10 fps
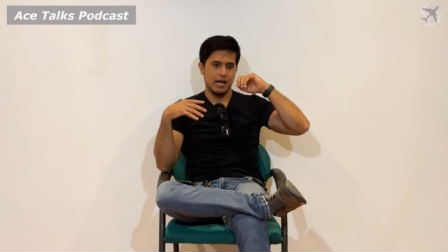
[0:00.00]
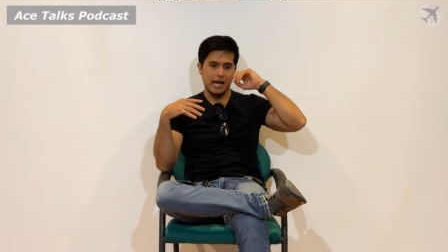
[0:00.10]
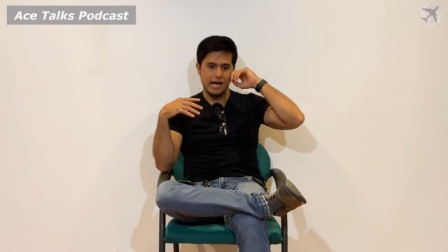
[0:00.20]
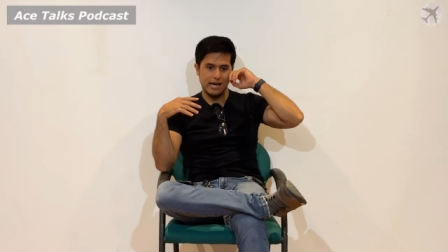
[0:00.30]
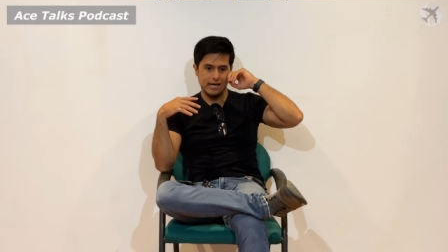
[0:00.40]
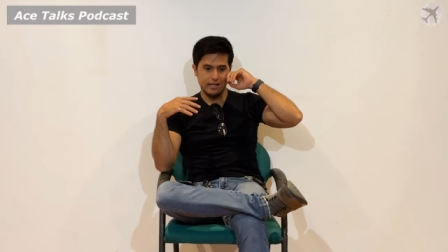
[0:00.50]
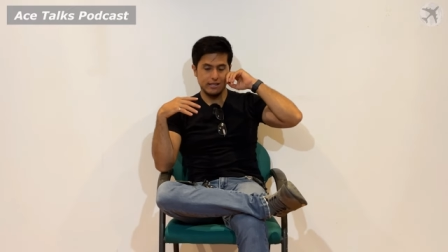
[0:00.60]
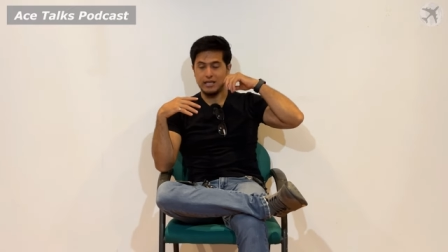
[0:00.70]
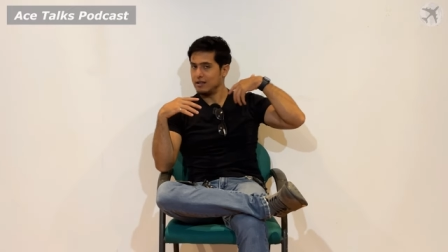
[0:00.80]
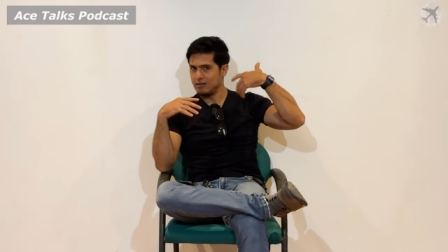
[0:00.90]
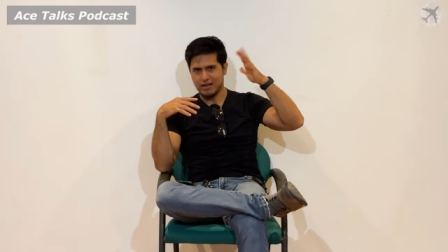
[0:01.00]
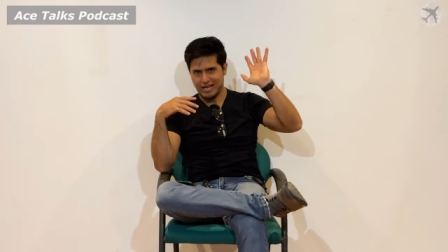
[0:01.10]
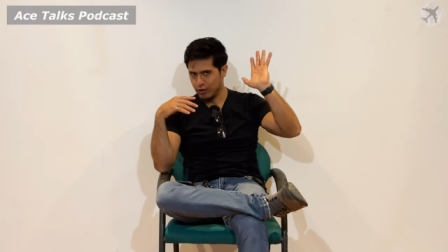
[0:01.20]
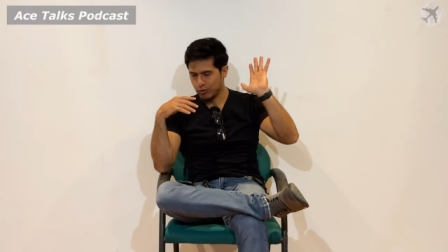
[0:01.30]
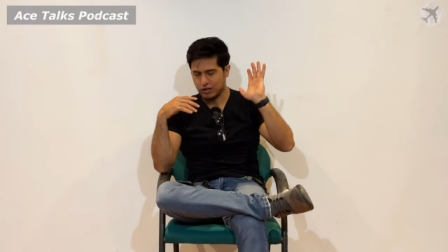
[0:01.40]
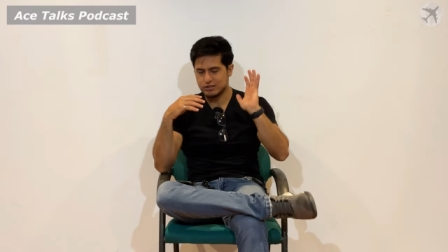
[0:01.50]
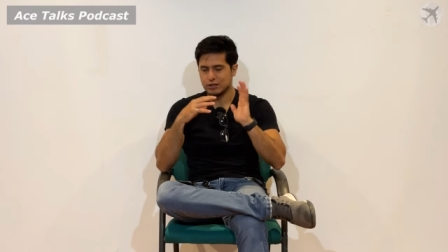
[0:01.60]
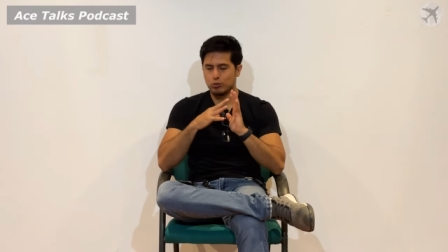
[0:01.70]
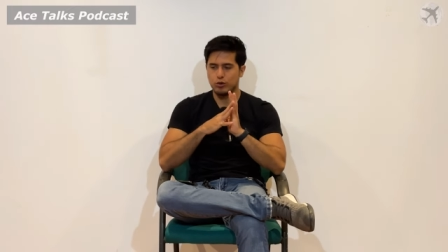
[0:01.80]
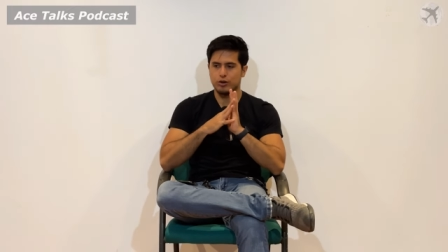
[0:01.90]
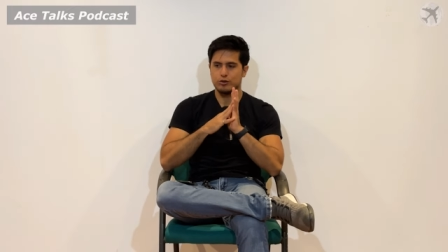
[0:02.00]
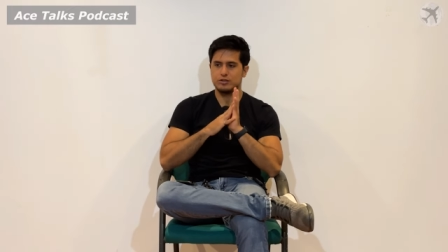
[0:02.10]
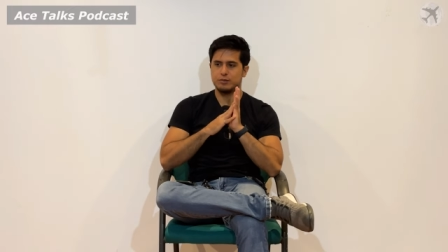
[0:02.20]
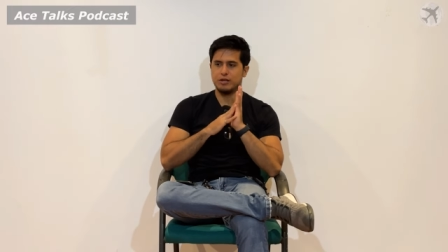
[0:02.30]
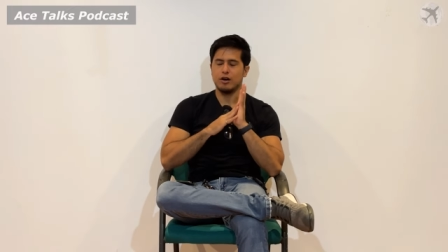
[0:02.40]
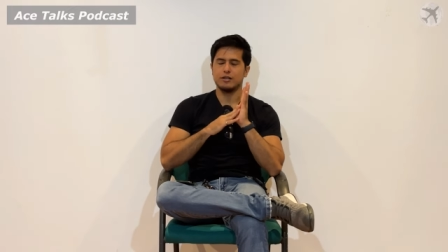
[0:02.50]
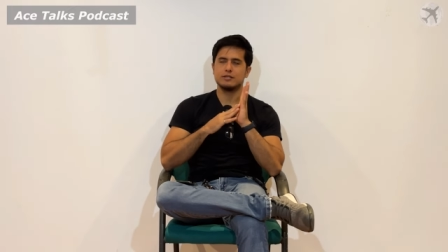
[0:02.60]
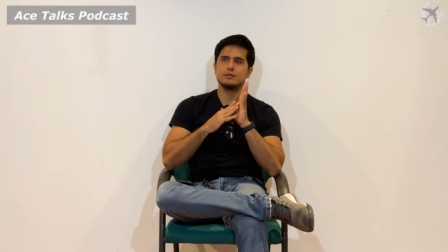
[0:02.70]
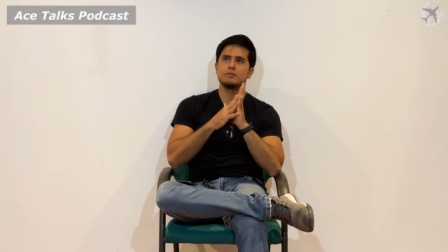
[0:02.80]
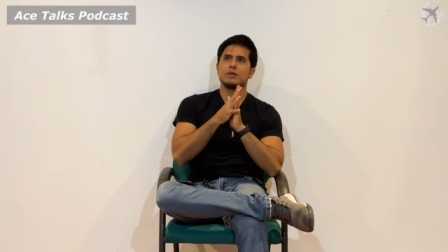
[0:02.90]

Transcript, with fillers: and anywhere else in the world, to be honest.